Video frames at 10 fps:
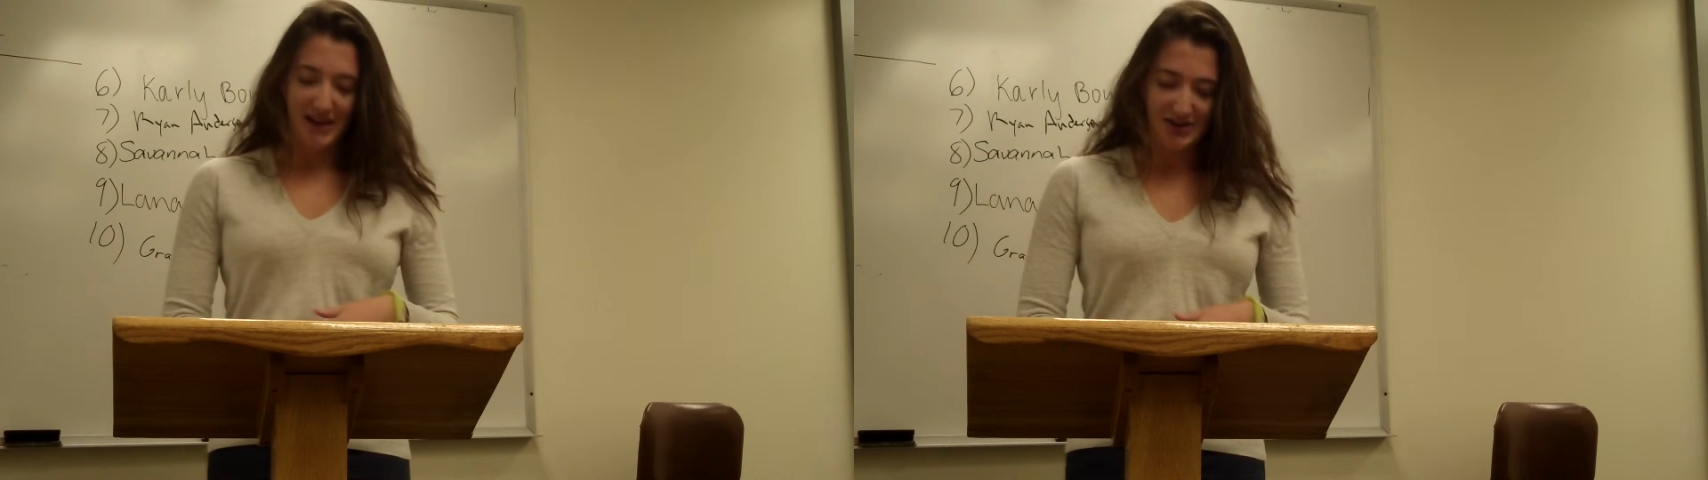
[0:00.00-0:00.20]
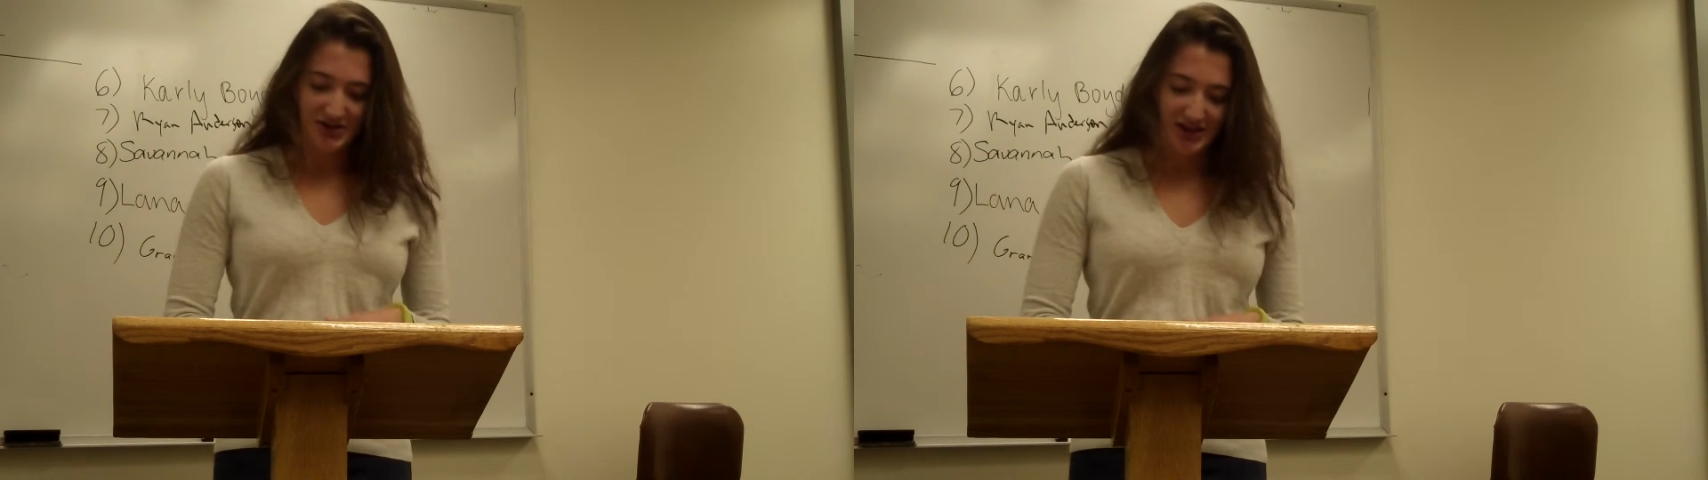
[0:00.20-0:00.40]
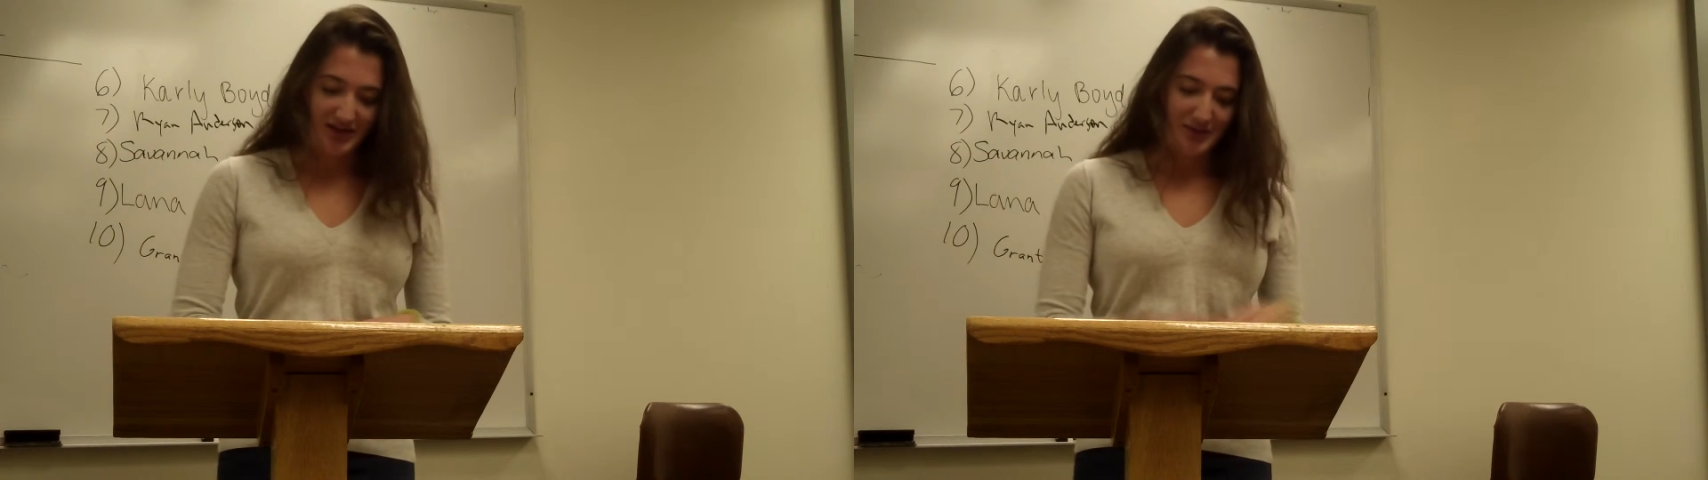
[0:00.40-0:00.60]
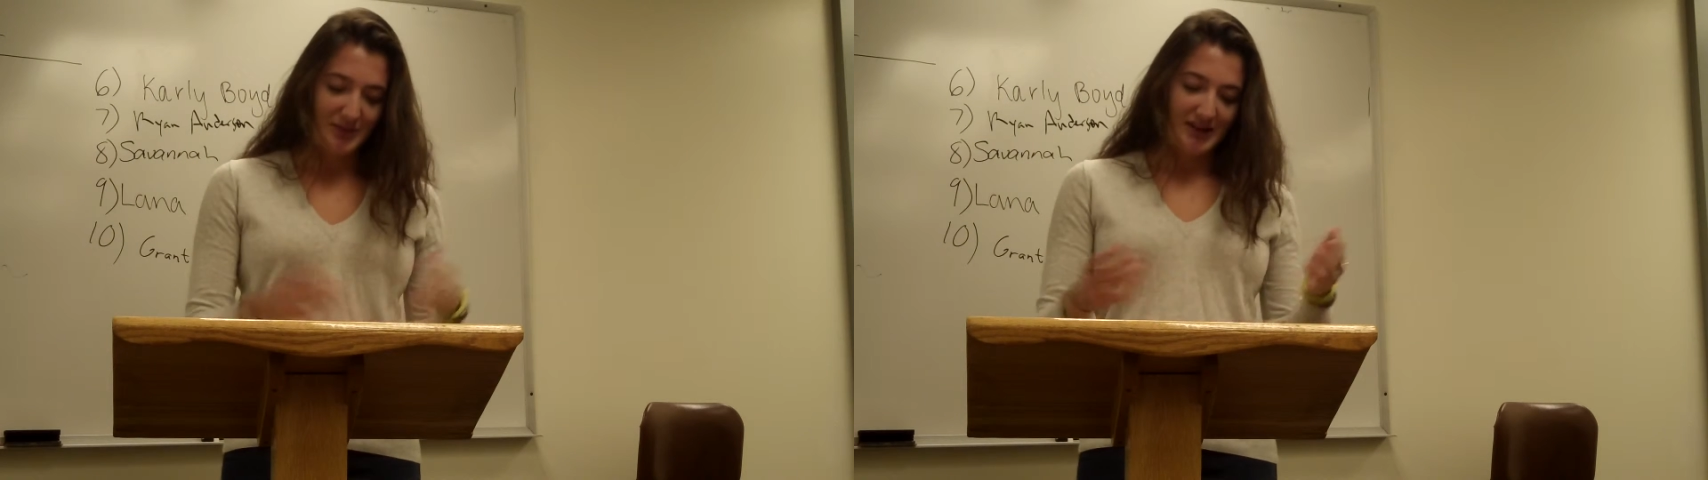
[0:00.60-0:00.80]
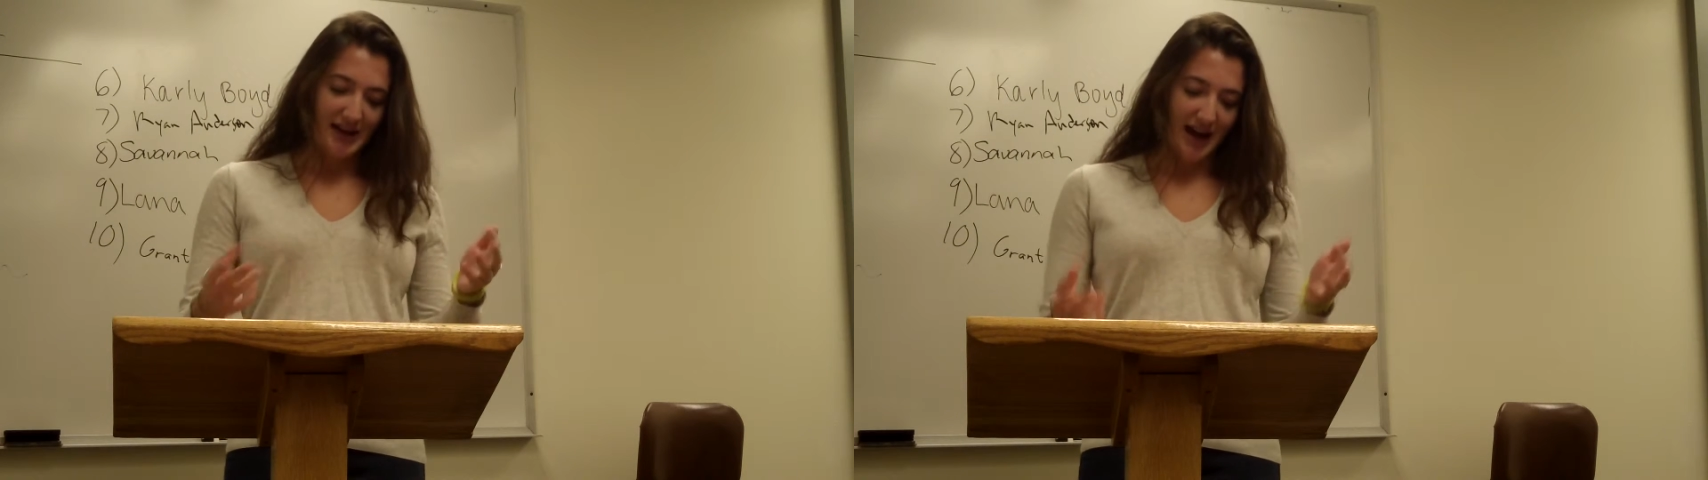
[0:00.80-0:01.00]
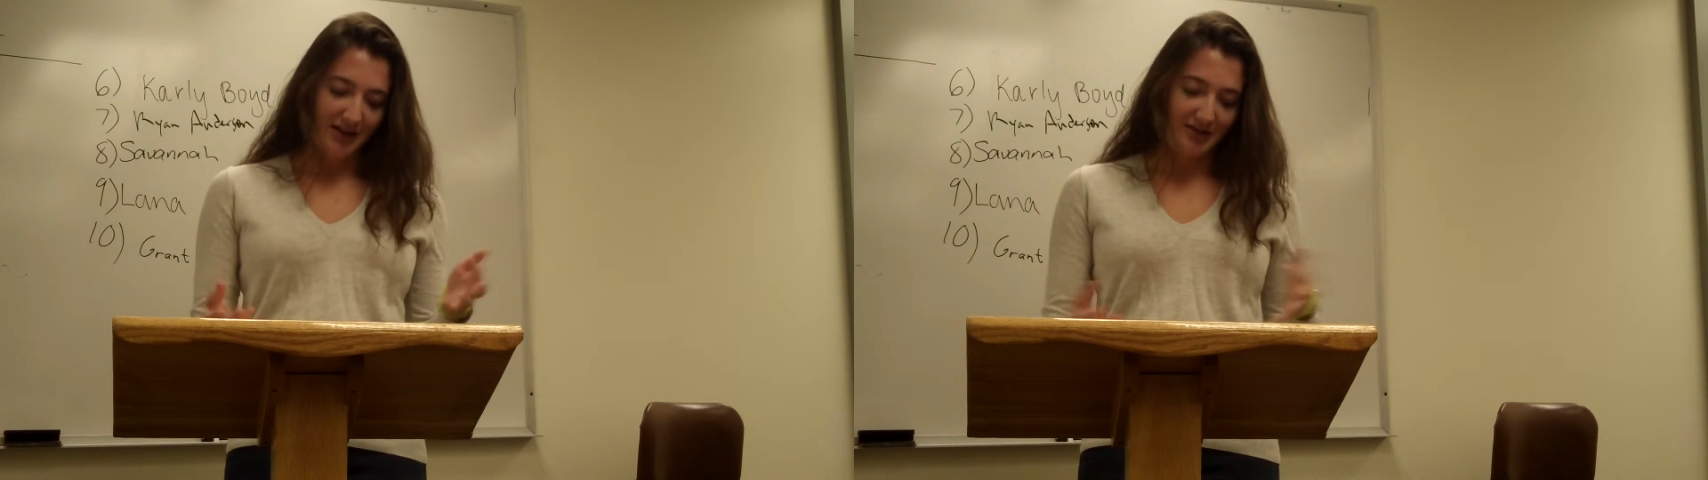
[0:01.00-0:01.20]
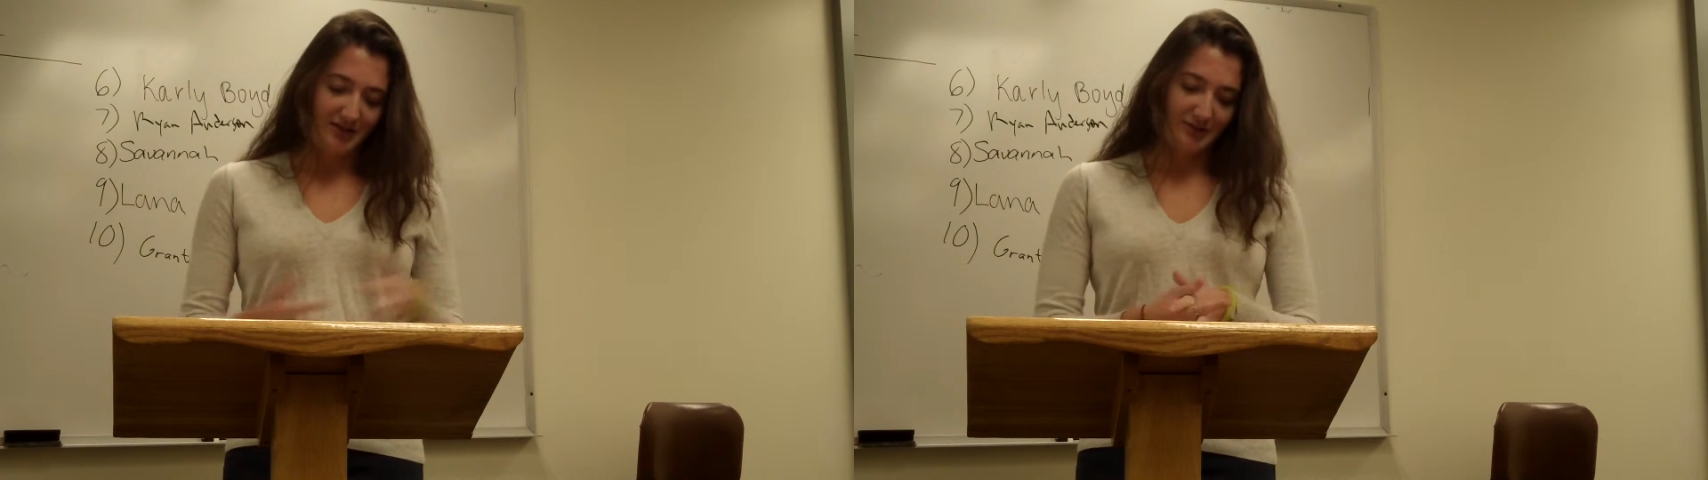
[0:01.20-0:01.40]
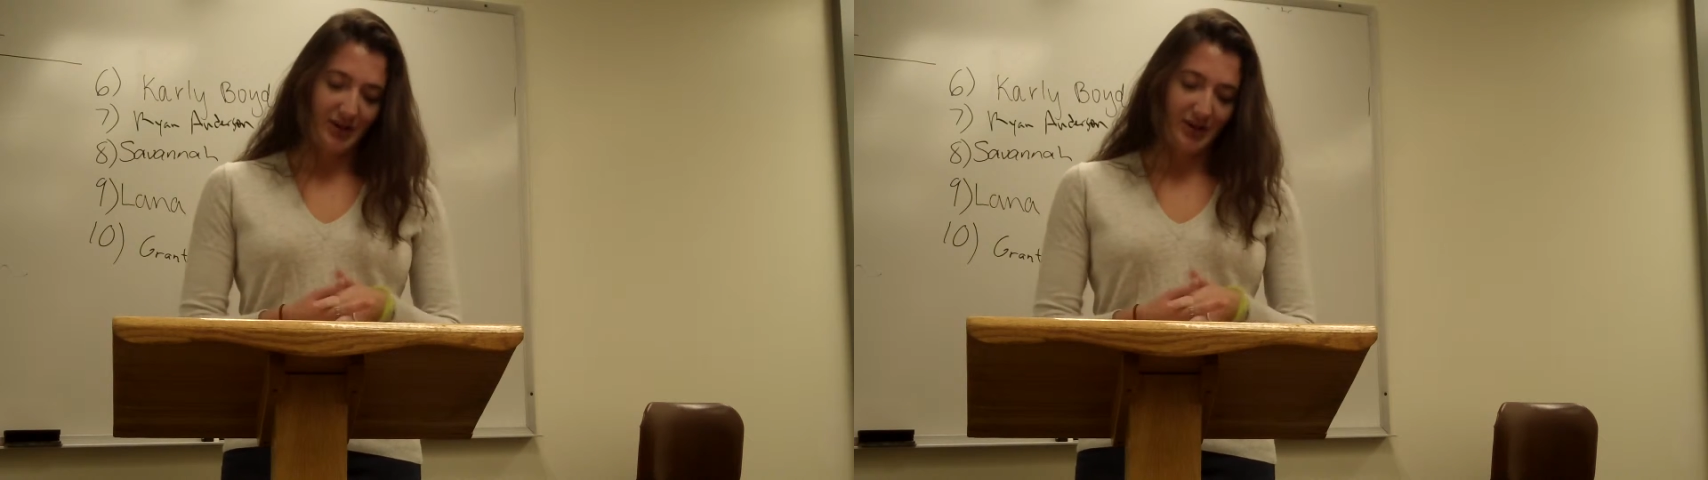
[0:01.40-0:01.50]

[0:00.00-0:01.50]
and she even beat out